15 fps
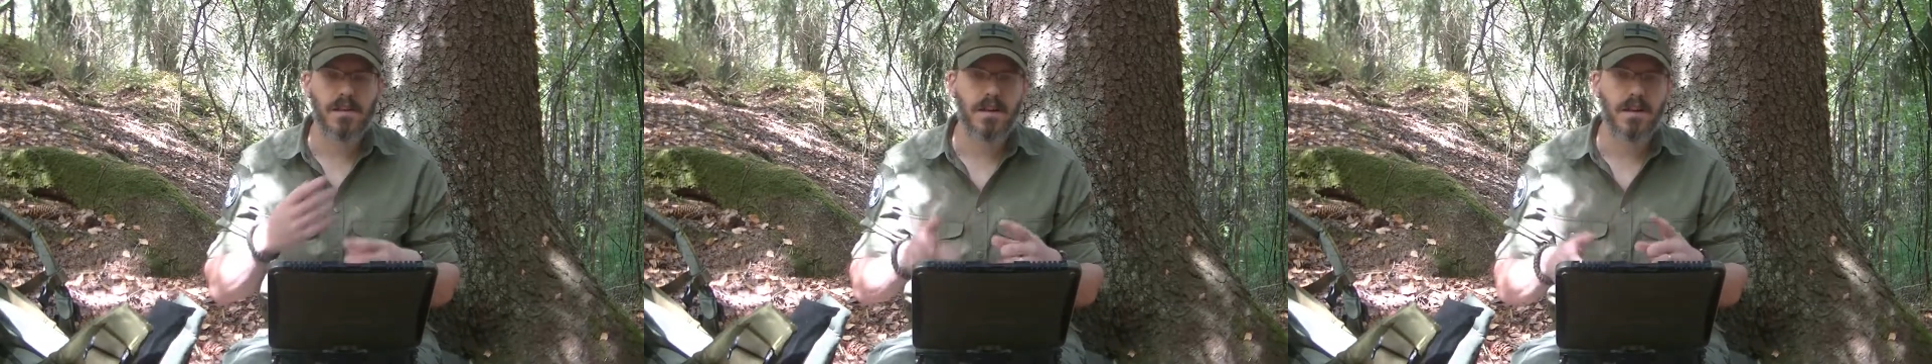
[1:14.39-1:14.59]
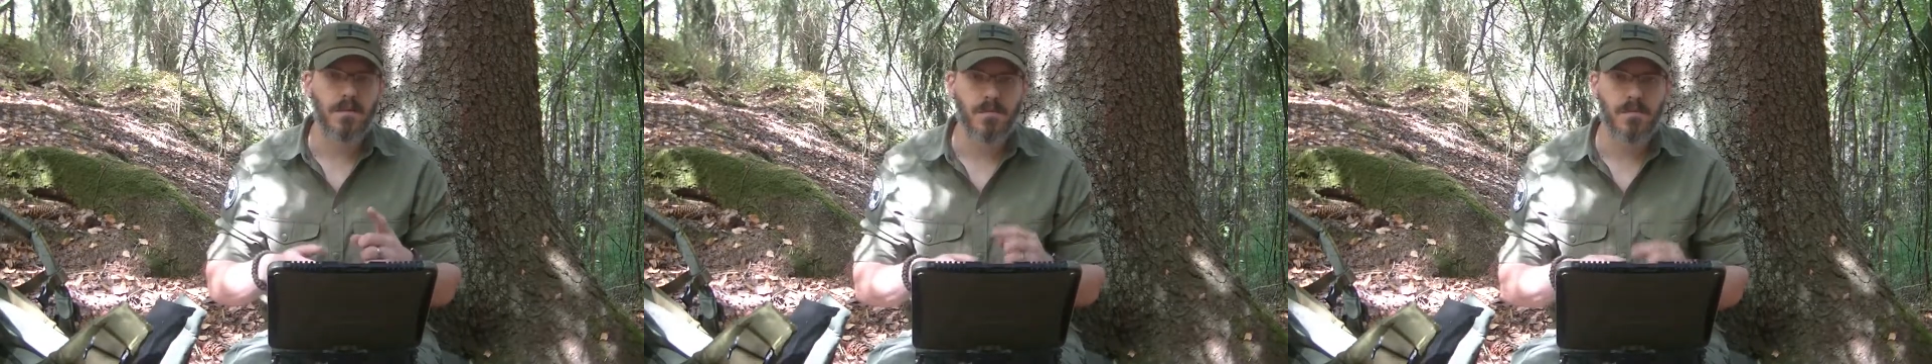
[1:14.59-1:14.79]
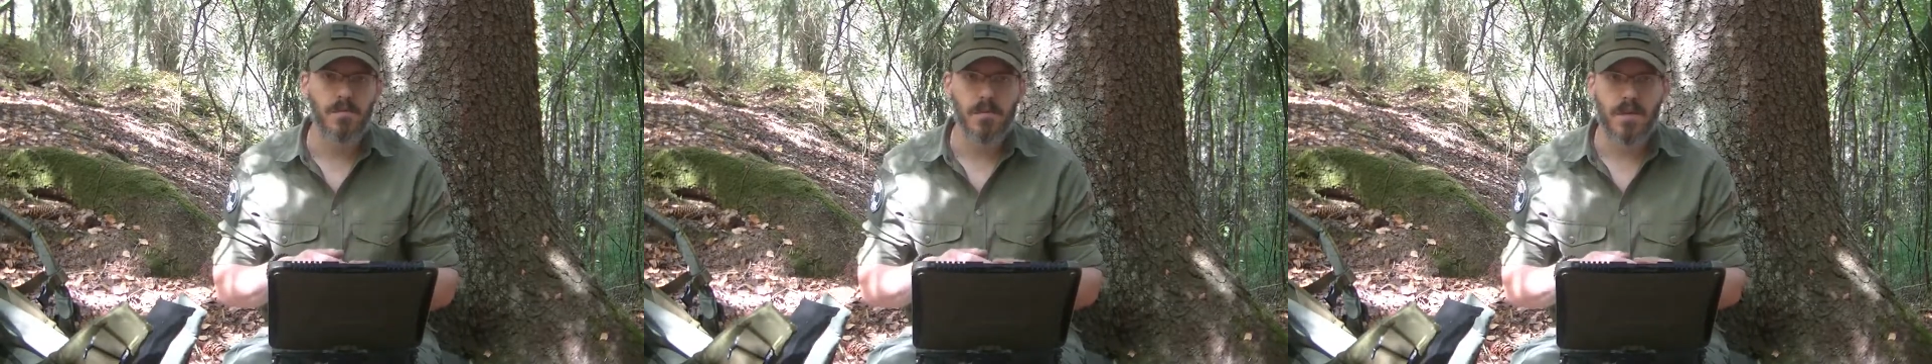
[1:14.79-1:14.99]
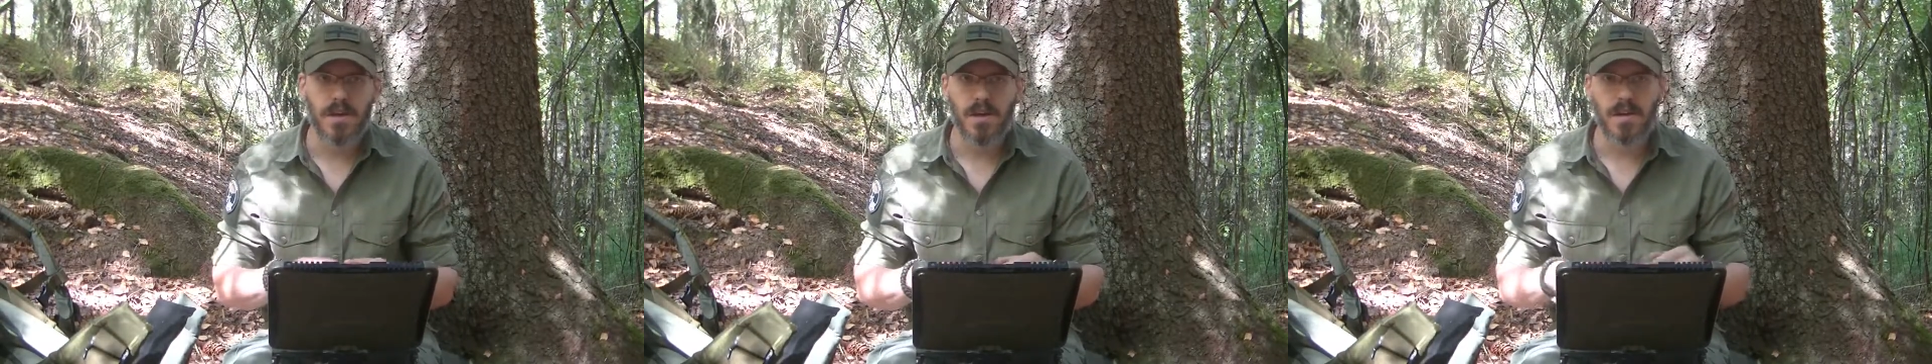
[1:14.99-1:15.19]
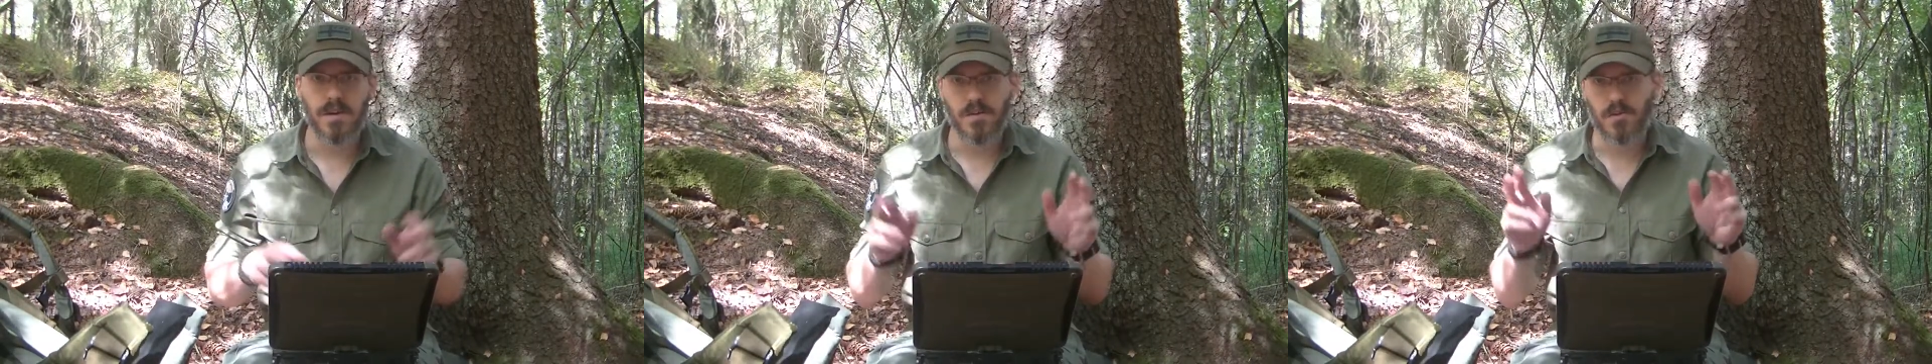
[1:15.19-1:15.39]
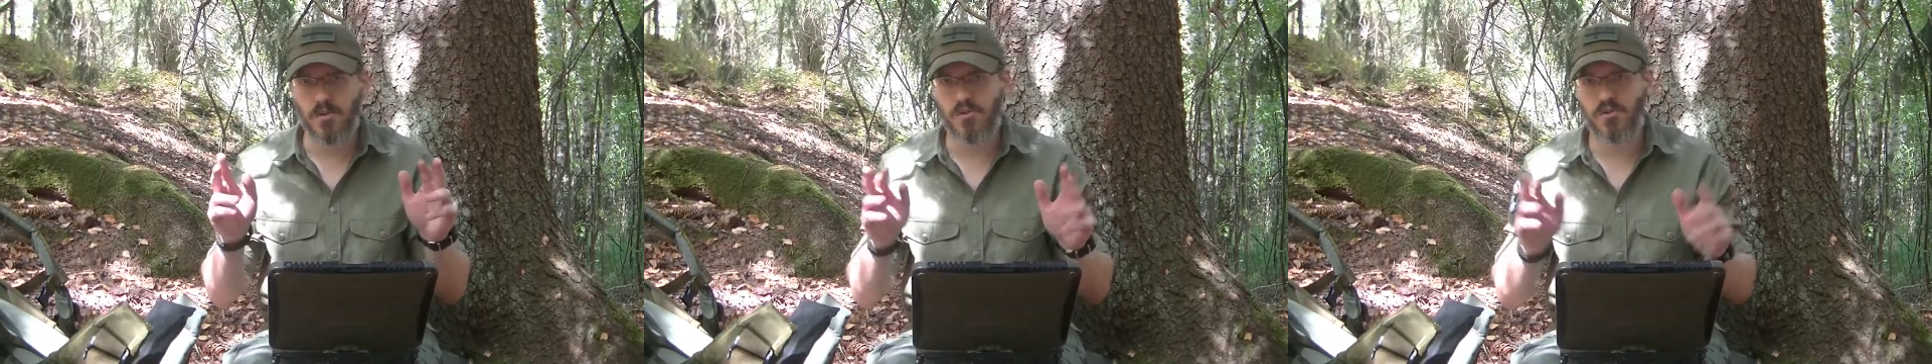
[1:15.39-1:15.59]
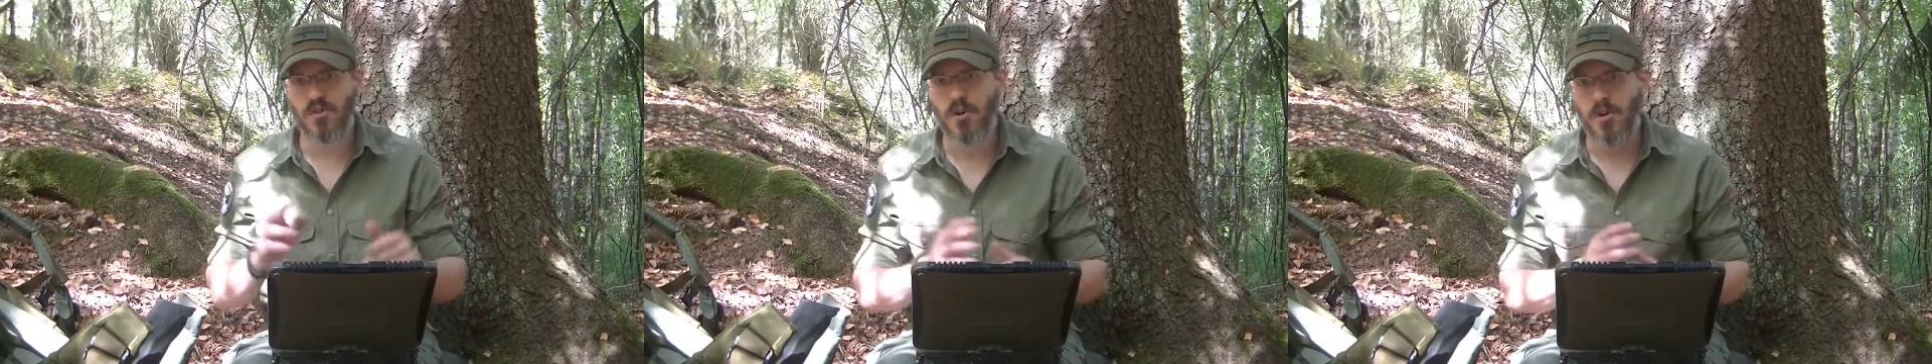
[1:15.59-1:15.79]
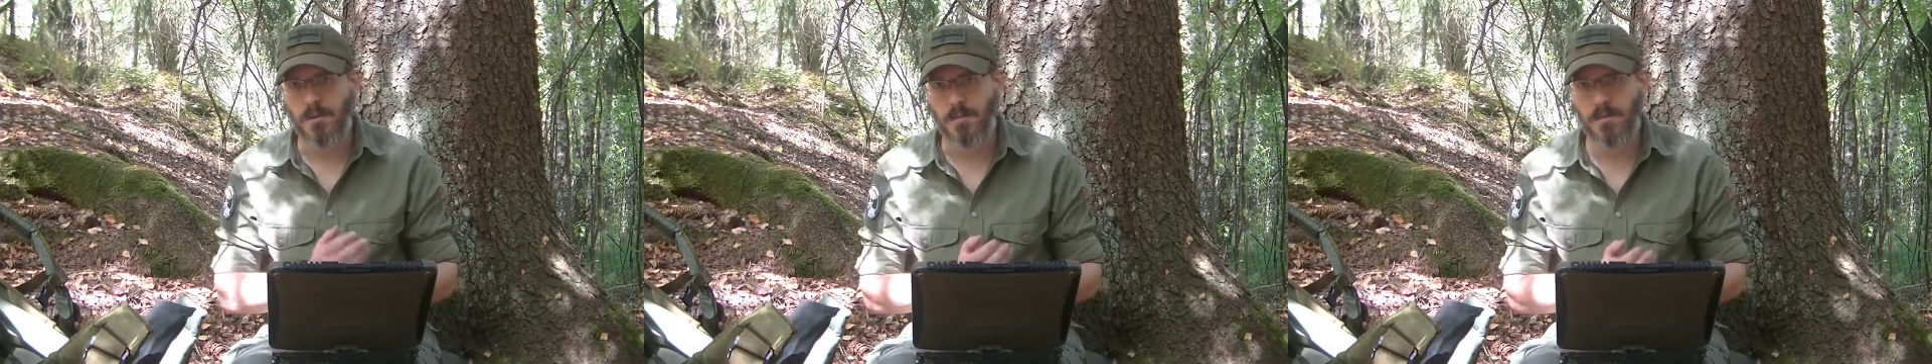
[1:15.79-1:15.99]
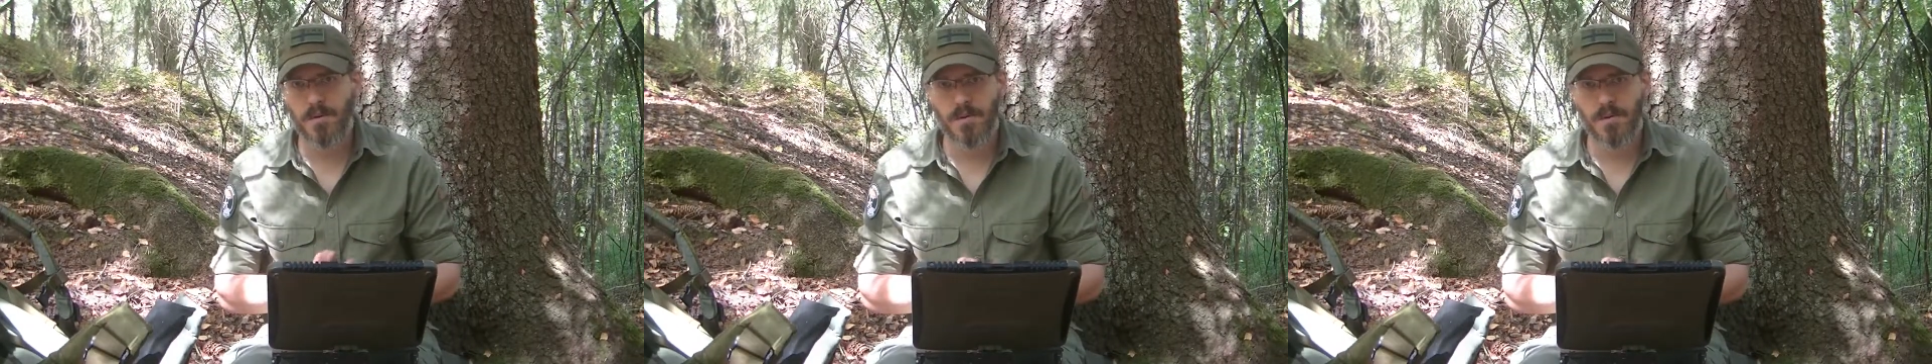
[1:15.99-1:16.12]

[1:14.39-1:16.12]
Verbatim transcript: keeps me sharp